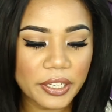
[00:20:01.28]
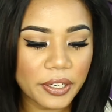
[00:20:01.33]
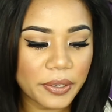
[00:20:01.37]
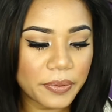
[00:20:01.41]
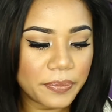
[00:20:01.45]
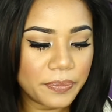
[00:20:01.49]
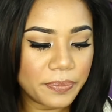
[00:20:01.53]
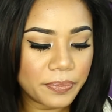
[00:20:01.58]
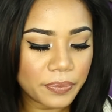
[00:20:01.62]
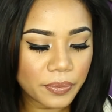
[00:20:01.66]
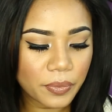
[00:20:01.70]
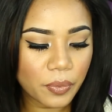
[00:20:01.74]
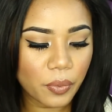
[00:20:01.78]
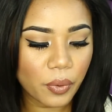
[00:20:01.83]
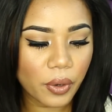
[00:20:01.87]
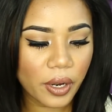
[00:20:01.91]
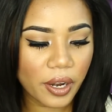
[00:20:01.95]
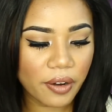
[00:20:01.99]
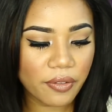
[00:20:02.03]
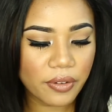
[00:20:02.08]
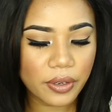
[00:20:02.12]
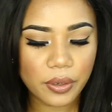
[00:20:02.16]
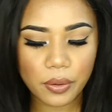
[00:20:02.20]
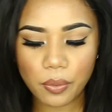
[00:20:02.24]
deal.
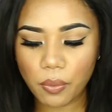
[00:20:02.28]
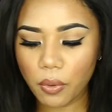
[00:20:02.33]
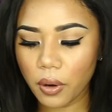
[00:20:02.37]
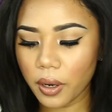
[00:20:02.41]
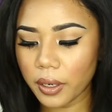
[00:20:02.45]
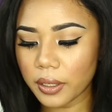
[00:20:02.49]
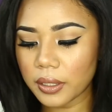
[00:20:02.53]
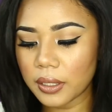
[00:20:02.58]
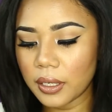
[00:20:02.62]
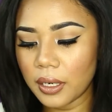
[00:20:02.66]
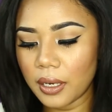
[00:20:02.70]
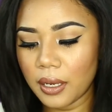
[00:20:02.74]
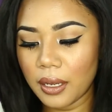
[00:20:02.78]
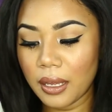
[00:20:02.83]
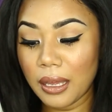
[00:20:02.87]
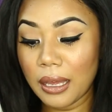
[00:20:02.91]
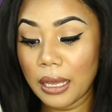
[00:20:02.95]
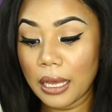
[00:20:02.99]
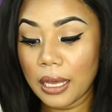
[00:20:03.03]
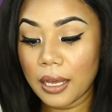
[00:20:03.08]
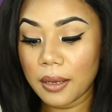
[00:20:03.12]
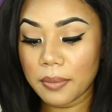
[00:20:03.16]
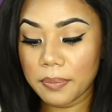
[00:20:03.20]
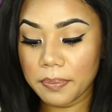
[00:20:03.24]
Whatever you want.
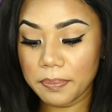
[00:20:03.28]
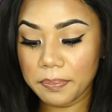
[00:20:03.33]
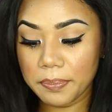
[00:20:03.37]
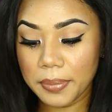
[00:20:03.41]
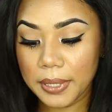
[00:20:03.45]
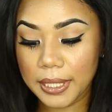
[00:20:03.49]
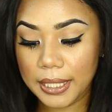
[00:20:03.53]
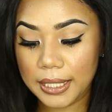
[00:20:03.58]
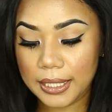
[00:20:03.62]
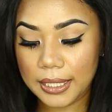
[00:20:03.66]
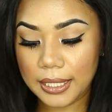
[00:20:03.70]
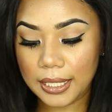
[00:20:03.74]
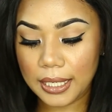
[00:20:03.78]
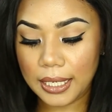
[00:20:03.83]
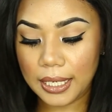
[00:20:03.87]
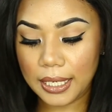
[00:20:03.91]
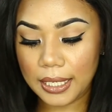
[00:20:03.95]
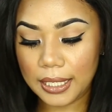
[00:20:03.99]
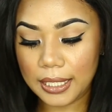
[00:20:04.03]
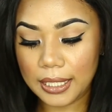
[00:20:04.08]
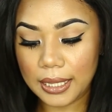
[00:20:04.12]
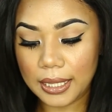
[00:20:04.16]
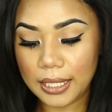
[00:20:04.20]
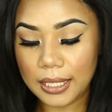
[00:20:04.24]
But
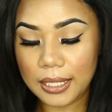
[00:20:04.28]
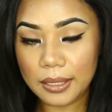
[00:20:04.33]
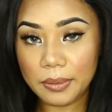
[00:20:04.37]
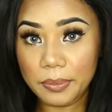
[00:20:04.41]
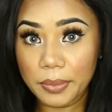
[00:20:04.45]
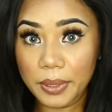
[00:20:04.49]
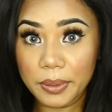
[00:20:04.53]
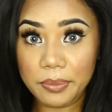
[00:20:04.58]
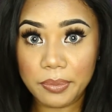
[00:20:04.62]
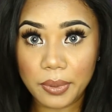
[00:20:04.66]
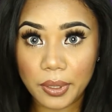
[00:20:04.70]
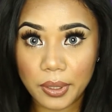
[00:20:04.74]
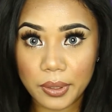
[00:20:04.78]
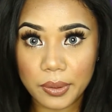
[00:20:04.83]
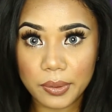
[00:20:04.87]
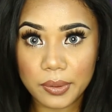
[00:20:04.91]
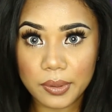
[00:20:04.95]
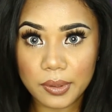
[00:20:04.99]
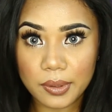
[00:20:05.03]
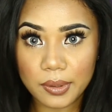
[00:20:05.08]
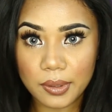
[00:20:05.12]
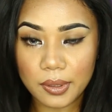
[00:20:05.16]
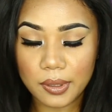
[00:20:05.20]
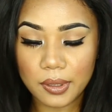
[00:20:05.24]
I like my
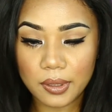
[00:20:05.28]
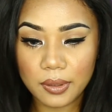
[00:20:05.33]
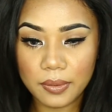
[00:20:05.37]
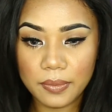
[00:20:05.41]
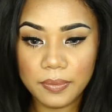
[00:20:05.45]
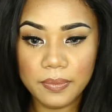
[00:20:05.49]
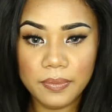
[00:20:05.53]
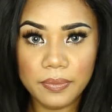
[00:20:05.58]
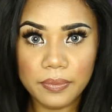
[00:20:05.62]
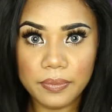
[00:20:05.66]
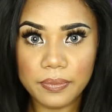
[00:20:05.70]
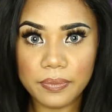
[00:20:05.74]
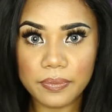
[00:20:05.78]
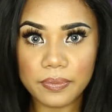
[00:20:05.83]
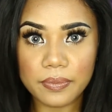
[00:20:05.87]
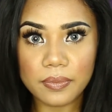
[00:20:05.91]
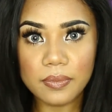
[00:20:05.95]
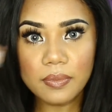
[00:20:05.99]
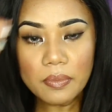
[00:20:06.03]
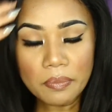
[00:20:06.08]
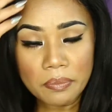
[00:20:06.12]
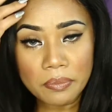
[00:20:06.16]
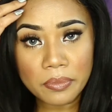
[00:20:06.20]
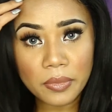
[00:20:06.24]
brows to
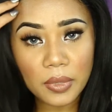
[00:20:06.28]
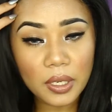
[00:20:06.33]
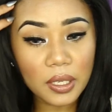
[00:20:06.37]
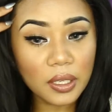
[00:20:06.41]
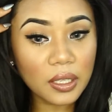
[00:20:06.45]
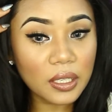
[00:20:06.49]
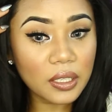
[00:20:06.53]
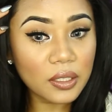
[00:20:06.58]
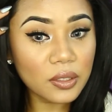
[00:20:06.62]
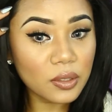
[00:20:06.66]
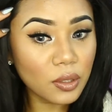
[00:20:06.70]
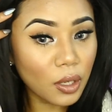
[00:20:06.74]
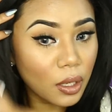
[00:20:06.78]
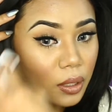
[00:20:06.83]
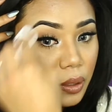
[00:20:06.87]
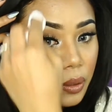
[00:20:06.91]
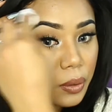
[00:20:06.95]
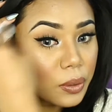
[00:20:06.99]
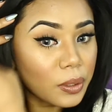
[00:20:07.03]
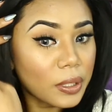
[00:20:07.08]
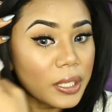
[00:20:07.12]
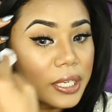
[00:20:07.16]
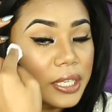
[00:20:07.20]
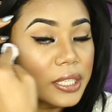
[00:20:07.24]
at least not
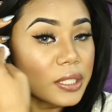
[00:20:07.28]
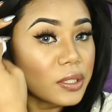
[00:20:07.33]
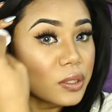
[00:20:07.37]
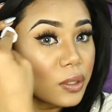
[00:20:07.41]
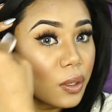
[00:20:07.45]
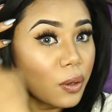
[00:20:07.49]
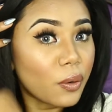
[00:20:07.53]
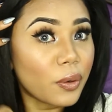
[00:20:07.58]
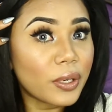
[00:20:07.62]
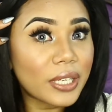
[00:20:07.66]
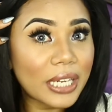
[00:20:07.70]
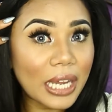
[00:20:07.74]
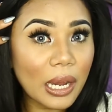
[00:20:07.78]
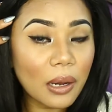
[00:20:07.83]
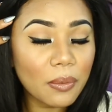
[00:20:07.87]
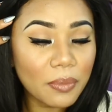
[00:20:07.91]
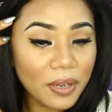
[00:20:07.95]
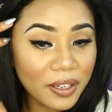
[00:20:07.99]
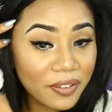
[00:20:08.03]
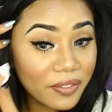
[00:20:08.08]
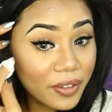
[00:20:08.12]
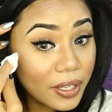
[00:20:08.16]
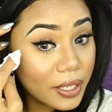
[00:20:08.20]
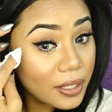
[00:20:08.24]
look like it's going
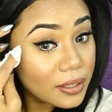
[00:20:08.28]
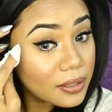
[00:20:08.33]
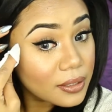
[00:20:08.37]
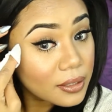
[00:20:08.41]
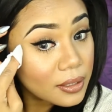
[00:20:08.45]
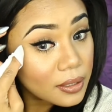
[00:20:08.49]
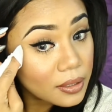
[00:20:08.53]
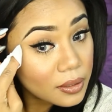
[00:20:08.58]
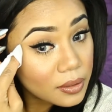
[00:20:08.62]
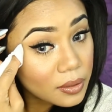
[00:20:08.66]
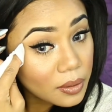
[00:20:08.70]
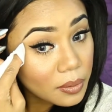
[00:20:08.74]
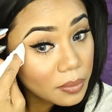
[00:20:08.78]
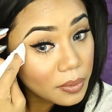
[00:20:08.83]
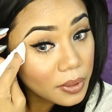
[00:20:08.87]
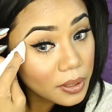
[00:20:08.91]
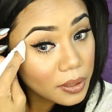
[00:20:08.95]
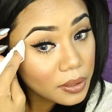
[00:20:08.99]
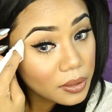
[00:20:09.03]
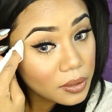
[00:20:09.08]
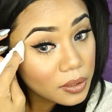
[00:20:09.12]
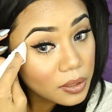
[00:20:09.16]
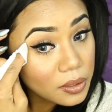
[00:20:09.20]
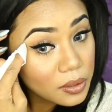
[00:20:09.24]
down my face. So I'm
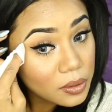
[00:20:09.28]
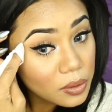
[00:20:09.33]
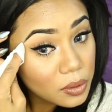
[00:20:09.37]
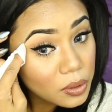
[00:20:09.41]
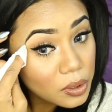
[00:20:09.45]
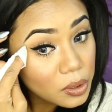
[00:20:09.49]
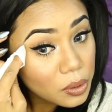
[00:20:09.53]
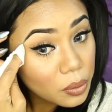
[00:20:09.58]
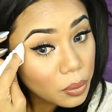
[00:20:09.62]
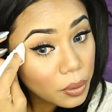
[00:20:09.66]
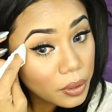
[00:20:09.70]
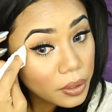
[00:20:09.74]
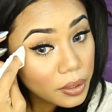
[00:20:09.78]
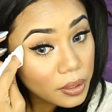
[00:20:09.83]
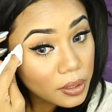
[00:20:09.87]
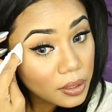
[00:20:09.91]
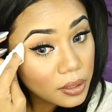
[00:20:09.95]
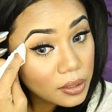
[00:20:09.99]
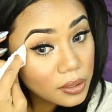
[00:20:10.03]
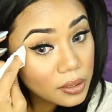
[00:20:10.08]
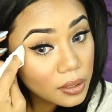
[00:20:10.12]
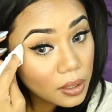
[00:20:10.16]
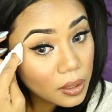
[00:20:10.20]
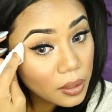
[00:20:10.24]
going to just
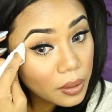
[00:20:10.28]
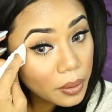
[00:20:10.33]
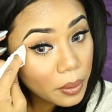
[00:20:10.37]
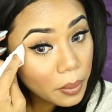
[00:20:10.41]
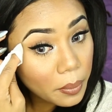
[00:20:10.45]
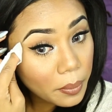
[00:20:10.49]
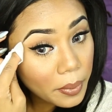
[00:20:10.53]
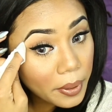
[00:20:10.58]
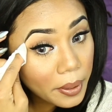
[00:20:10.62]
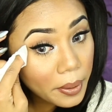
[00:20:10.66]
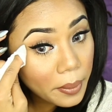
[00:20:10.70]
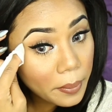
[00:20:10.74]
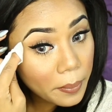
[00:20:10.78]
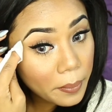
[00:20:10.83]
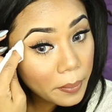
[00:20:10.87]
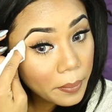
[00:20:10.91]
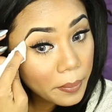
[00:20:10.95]
shorten this a little bit.